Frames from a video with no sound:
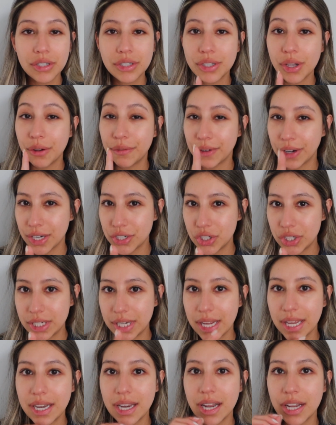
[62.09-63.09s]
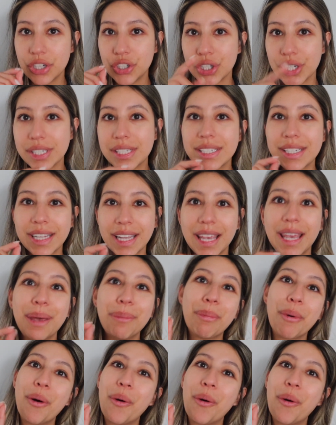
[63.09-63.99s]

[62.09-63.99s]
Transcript: So if you're interested, just keep